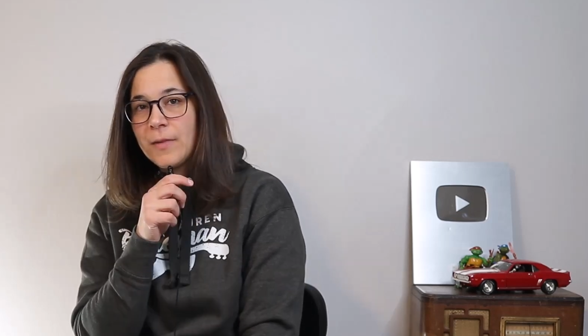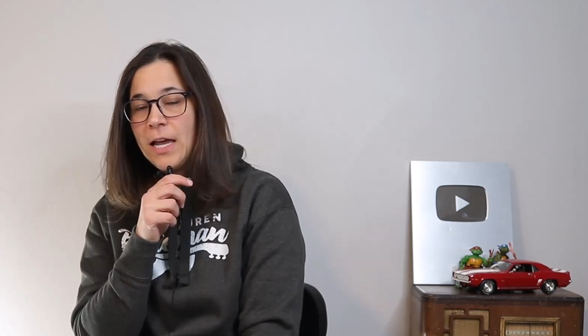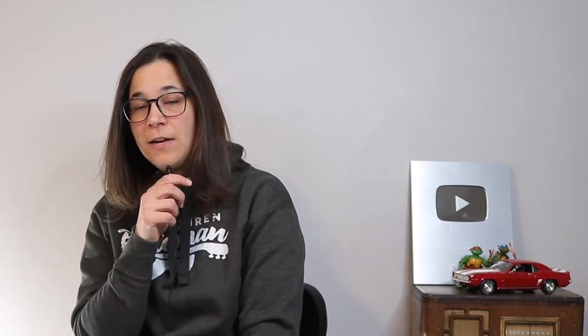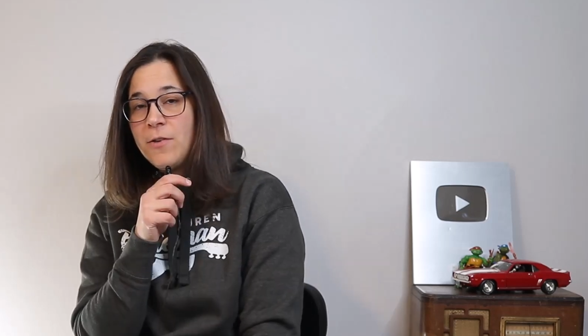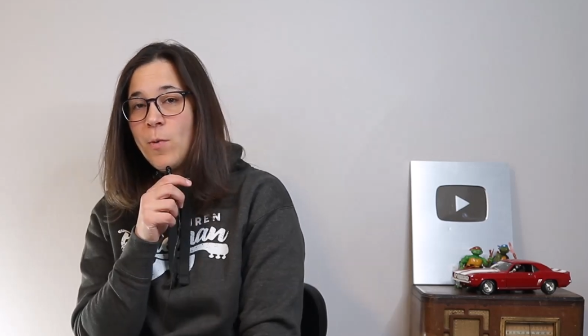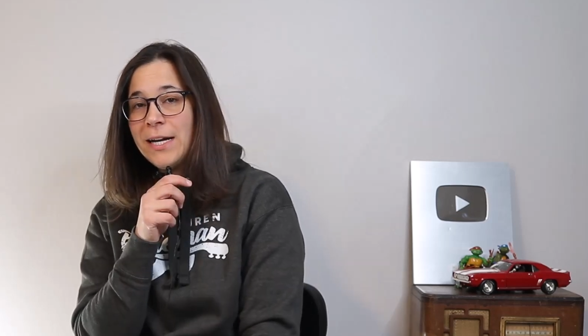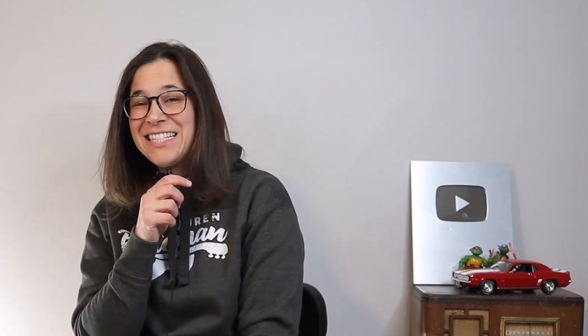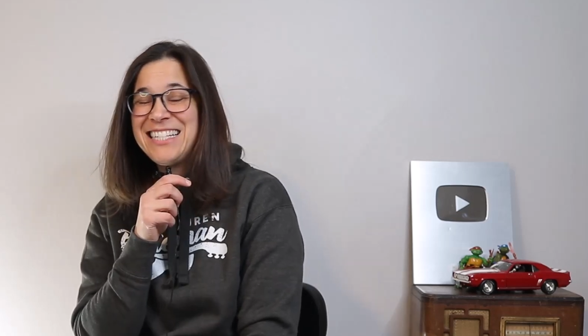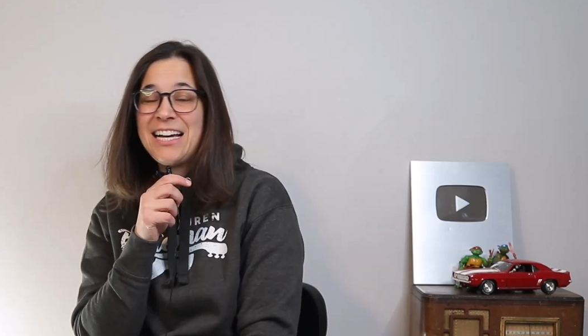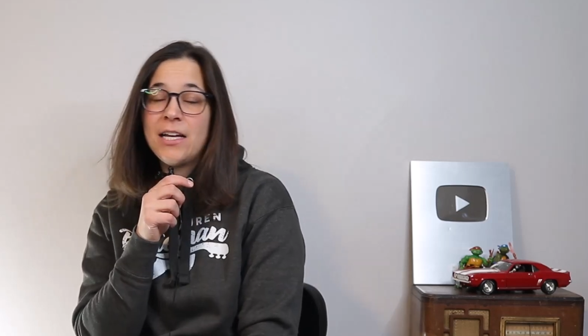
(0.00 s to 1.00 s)
And if you want to
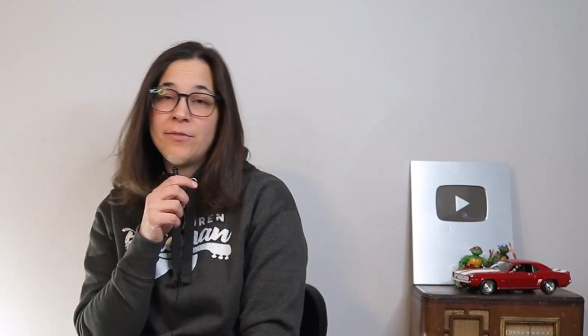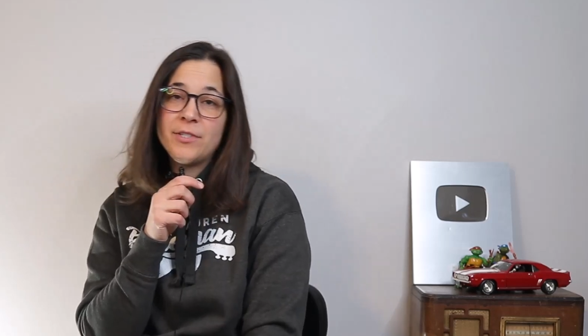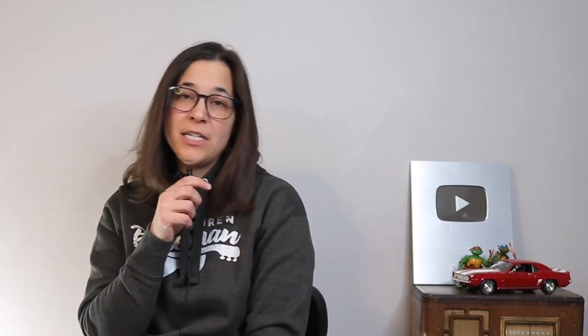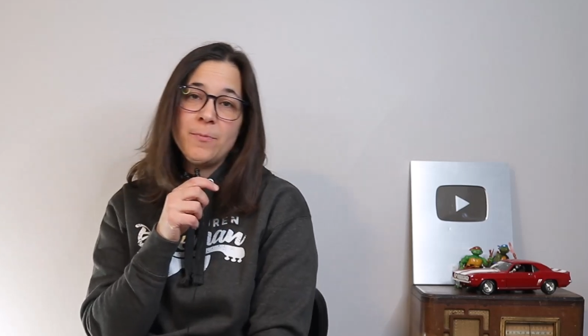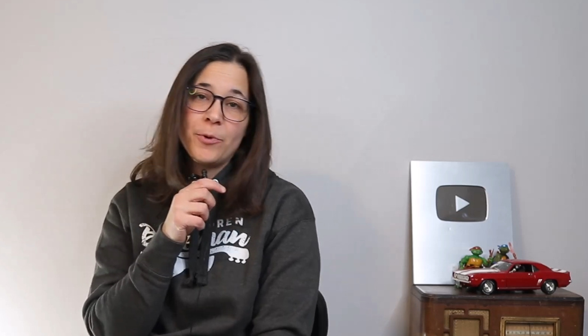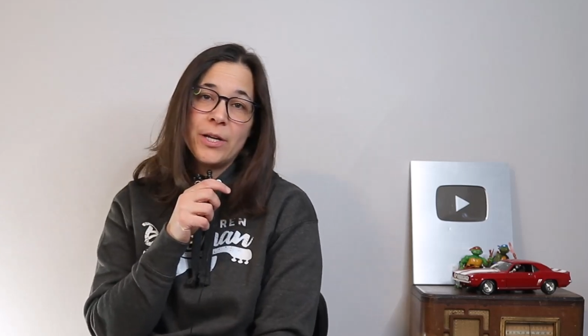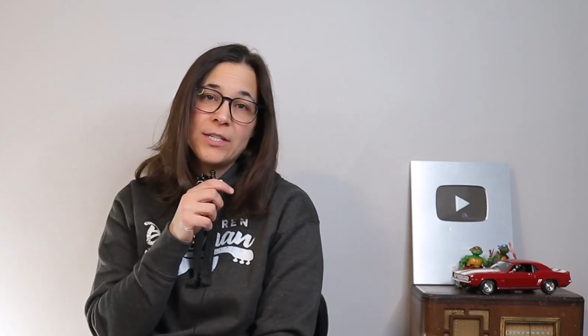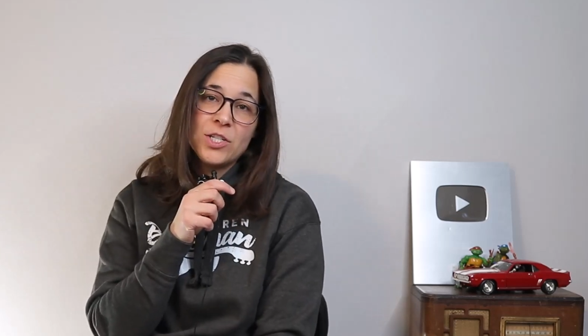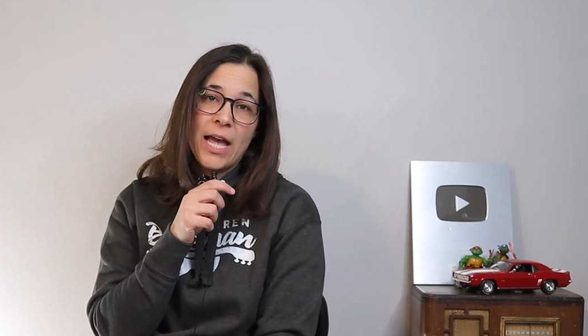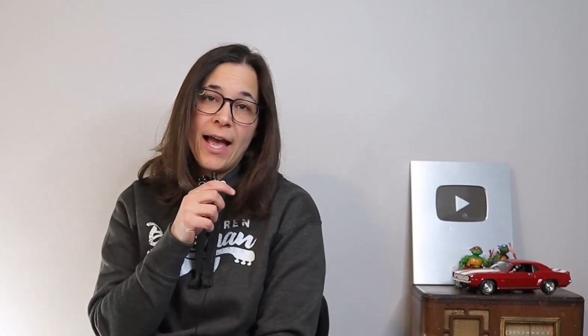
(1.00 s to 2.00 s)
dive deeper
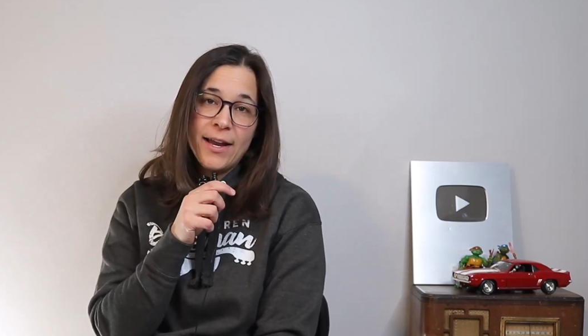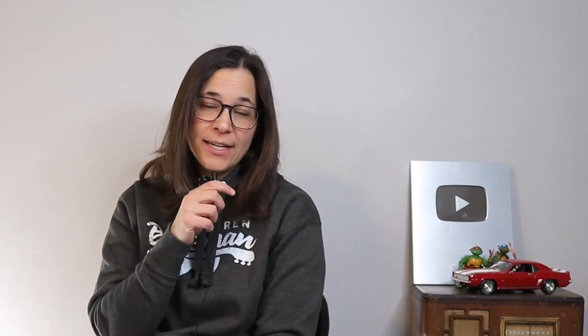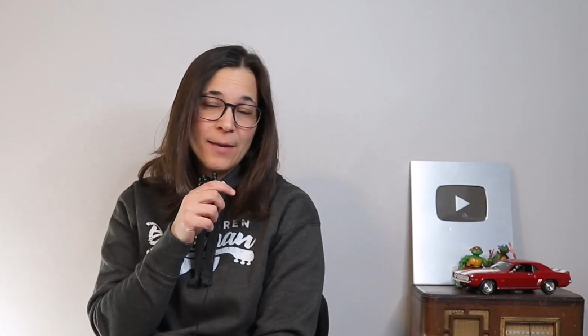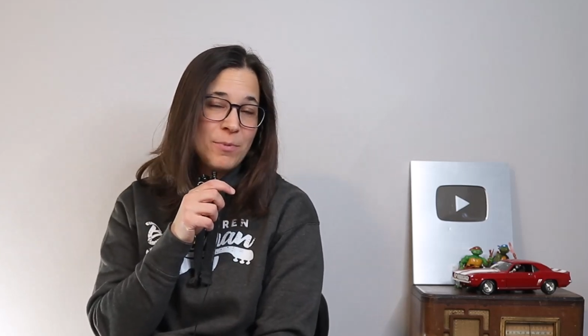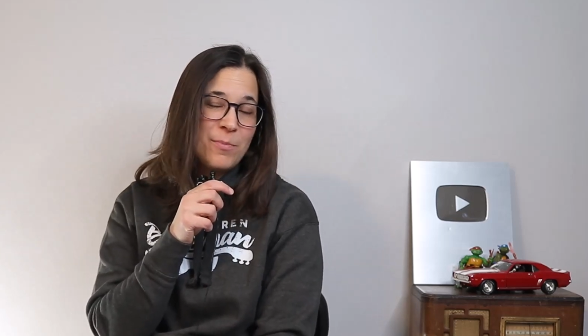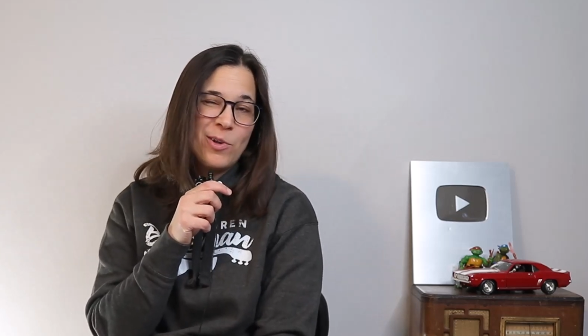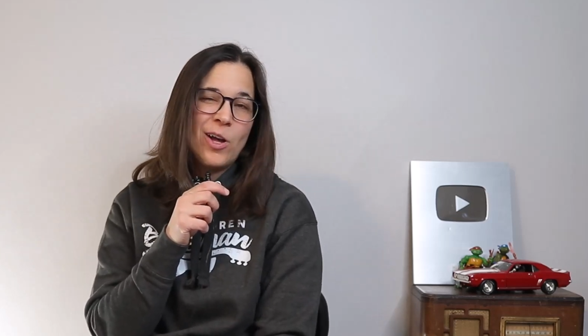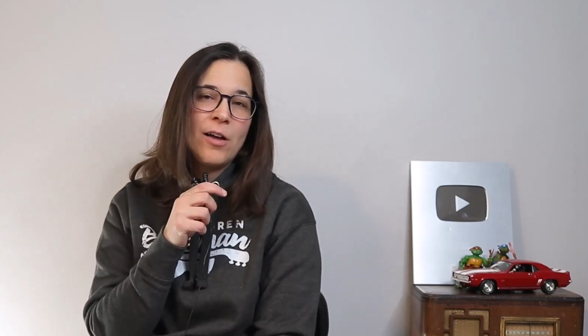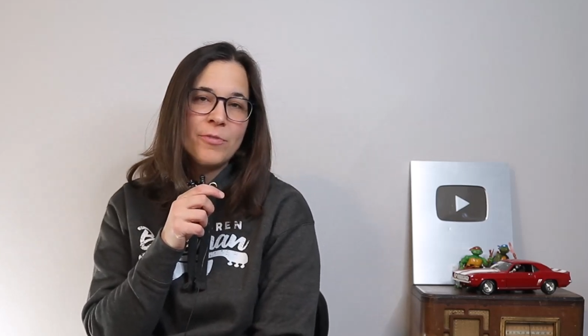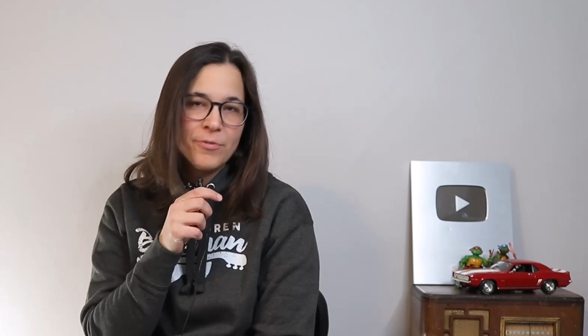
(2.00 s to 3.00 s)
into how to get people
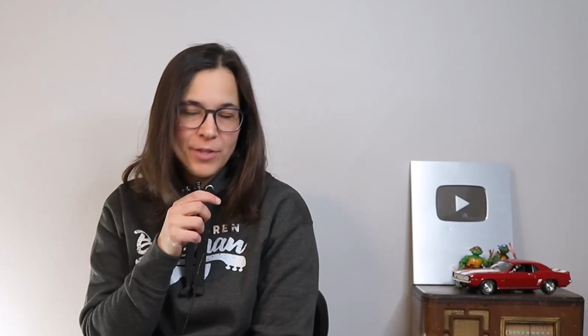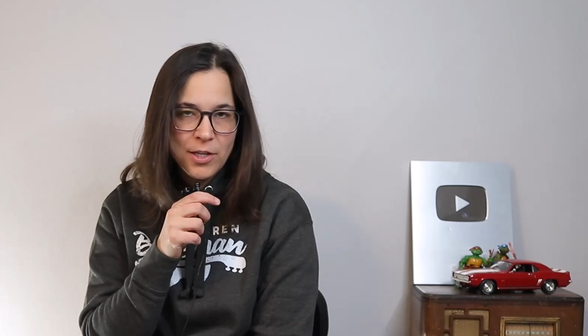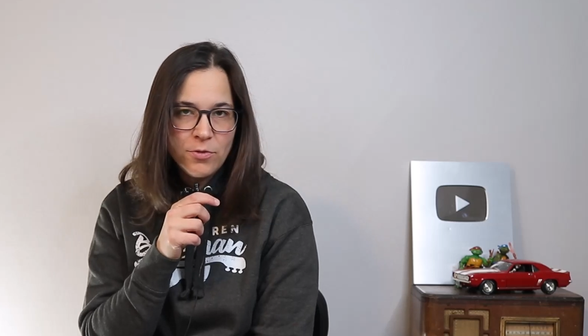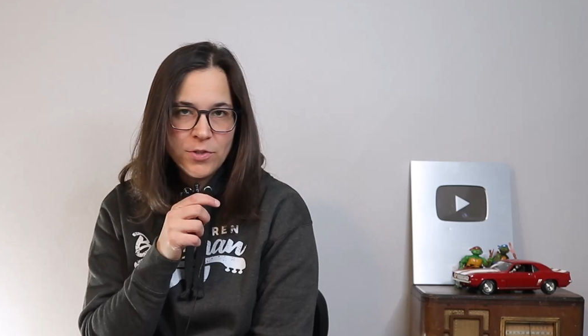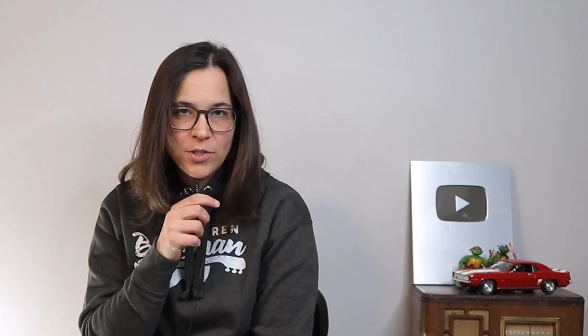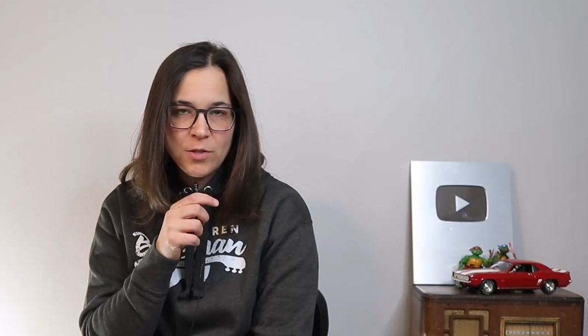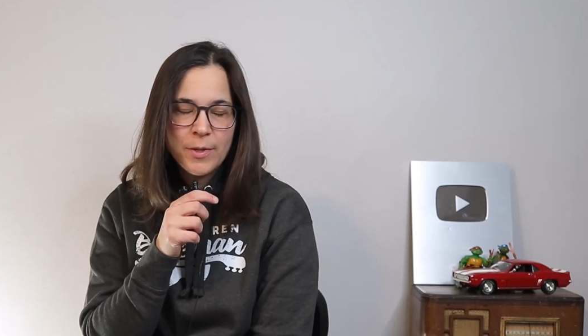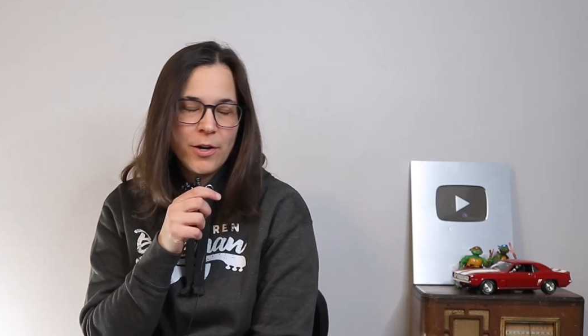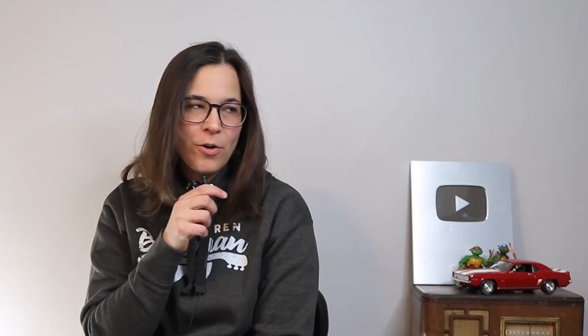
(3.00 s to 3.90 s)
off of YouTube and